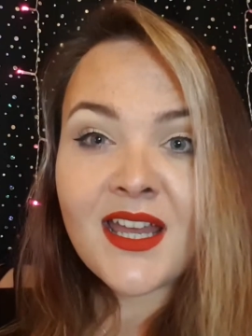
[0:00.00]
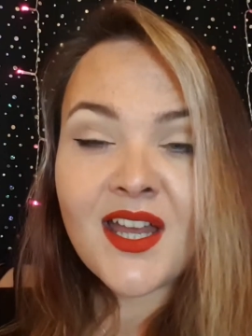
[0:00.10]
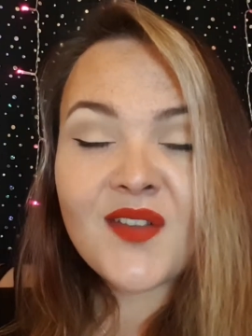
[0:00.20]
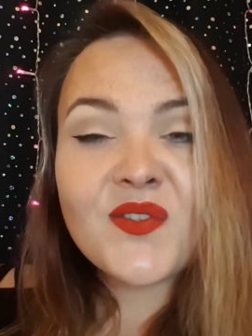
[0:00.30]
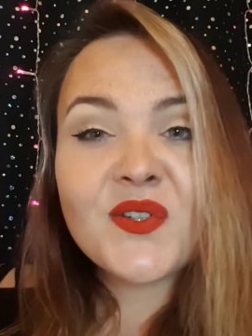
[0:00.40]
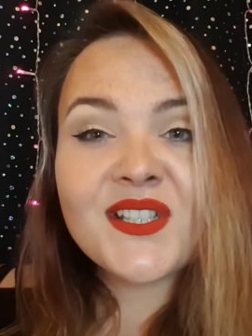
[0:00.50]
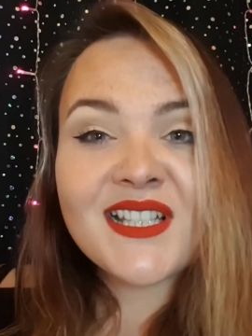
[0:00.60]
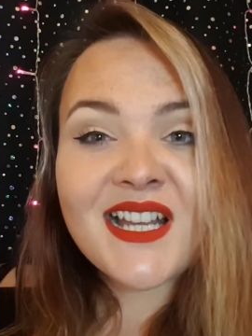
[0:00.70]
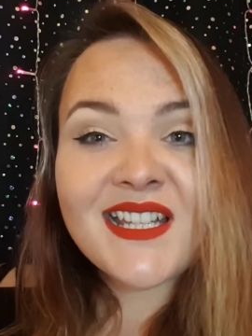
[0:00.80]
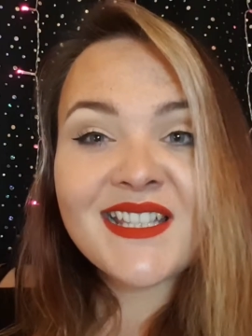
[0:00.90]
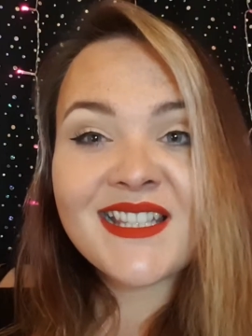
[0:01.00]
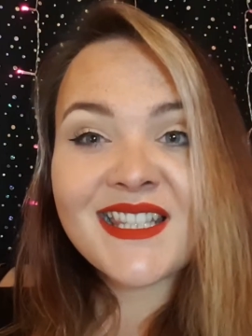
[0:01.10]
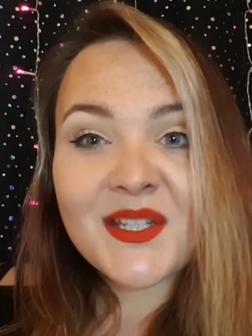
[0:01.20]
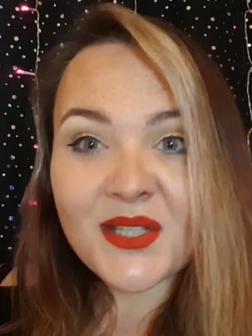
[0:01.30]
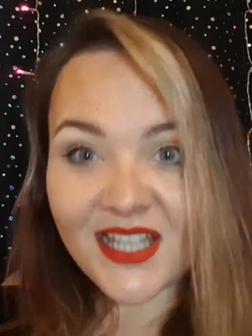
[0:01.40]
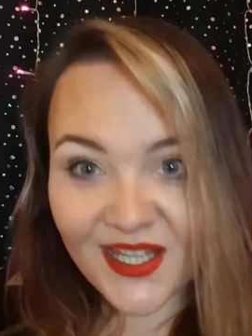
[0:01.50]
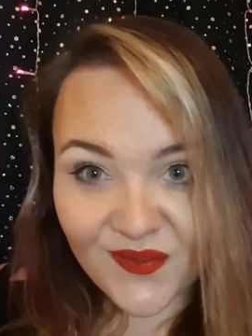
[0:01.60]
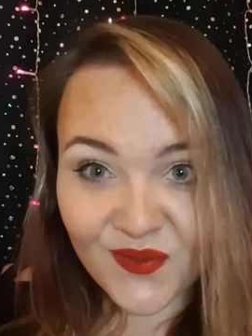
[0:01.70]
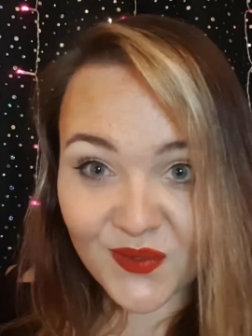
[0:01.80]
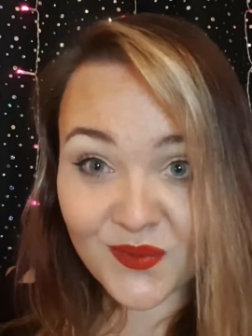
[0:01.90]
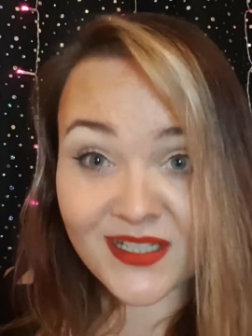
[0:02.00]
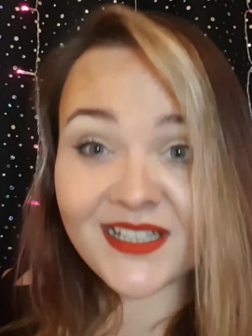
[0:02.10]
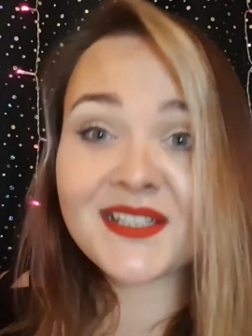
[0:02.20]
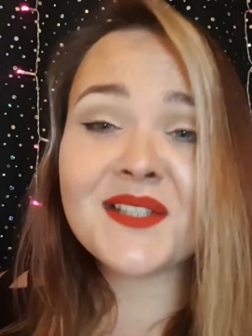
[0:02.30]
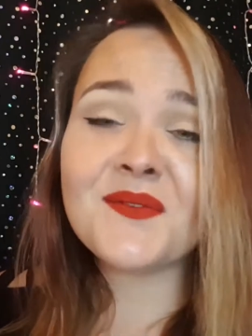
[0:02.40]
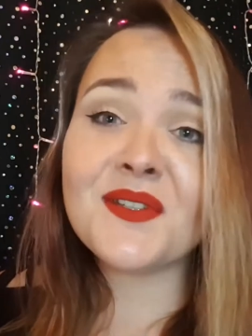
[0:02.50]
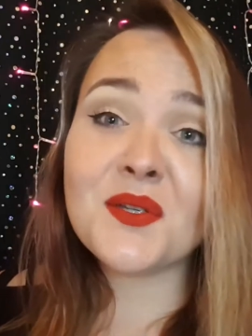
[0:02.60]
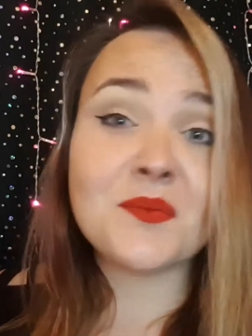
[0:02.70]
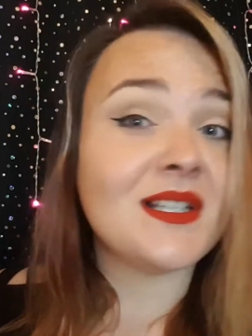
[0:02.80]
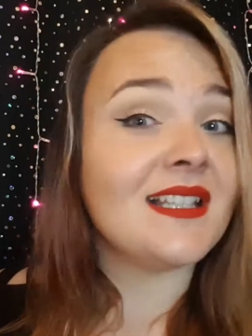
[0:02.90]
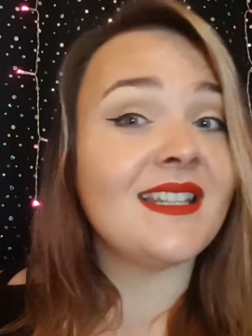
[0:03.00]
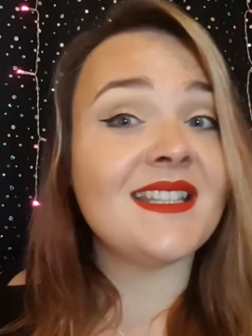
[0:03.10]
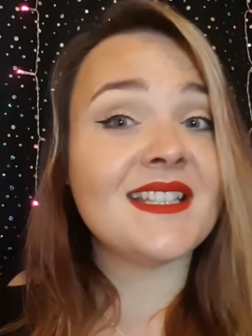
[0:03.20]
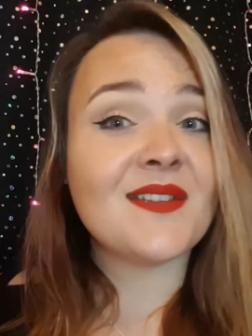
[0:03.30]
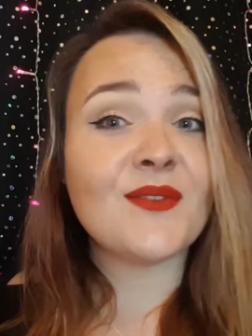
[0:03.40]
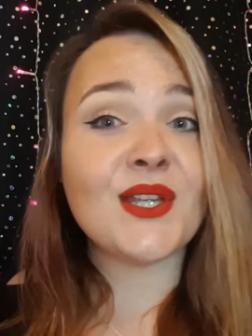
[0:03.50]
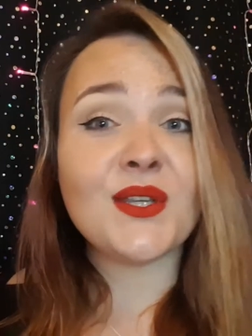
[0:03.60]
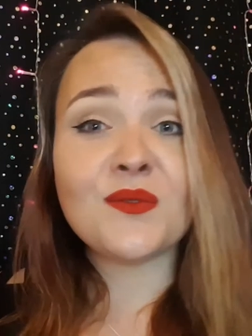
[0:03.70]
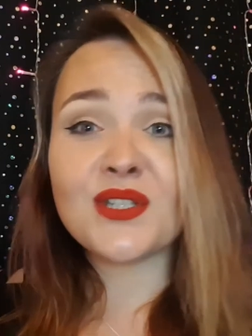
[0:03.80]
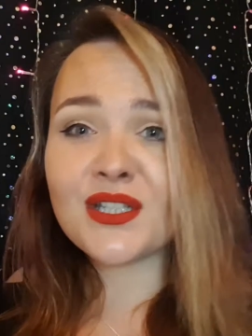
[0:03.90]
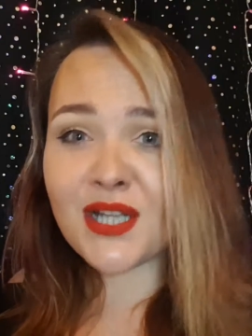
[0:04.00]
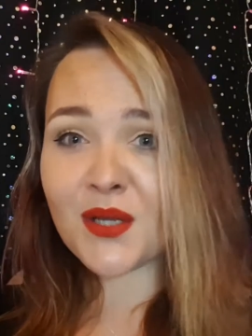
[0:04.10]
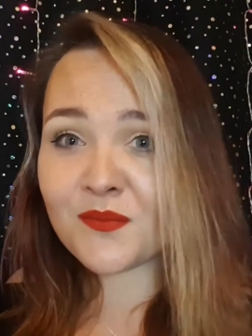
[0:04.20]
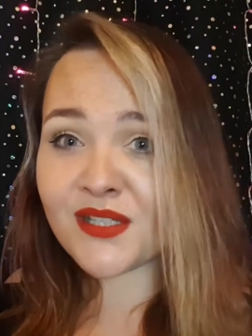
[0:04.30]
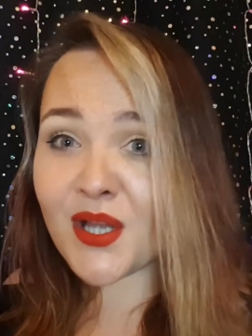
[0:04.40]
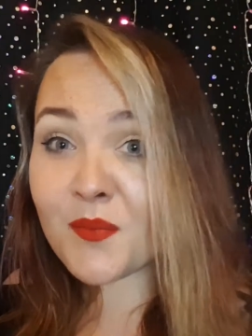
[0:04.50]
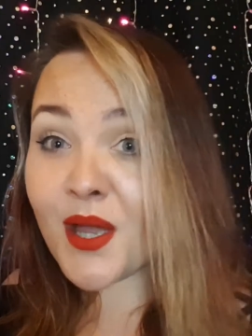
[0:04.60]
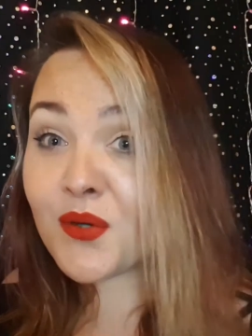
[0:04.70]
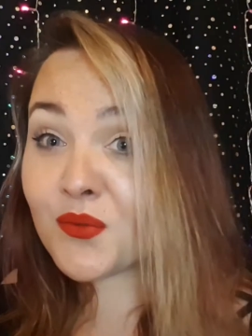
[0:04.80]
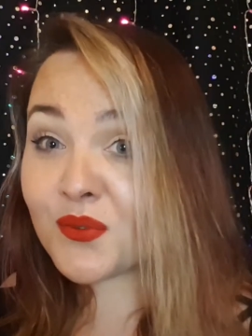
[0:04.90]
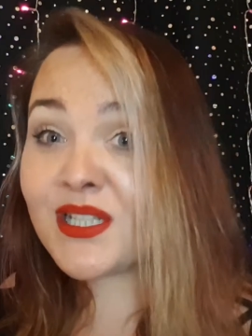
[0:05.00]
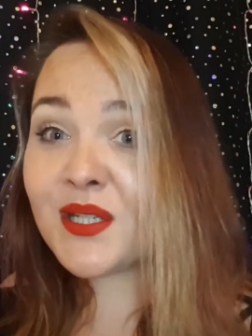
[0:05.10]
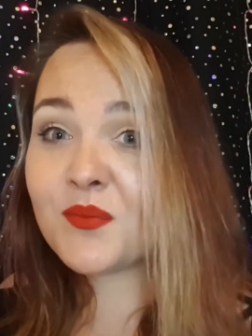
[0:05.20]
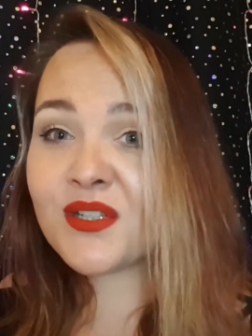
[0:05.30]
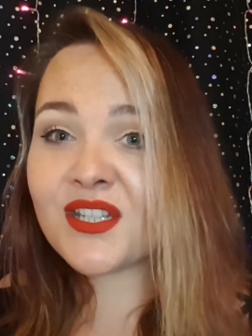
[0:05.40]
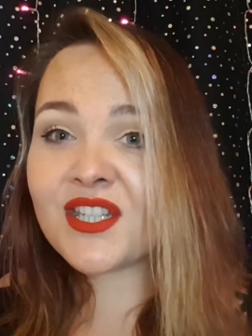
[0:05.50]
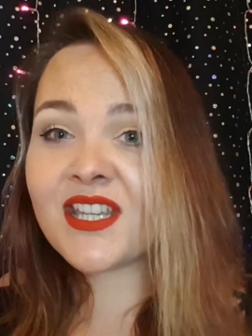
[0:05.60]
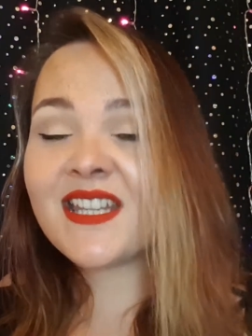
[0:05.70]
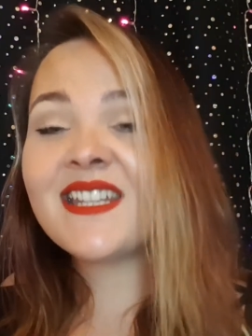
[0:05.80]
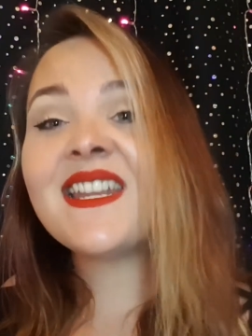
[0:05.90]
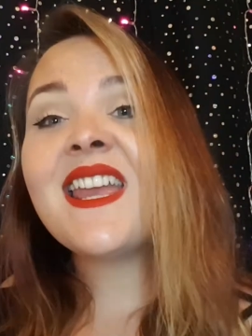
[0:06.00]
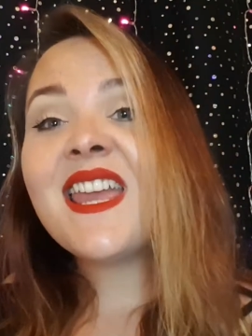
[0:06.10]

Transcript: Of course, guys, if you like this video, please give it a huge thumbs up. I really appreciate it.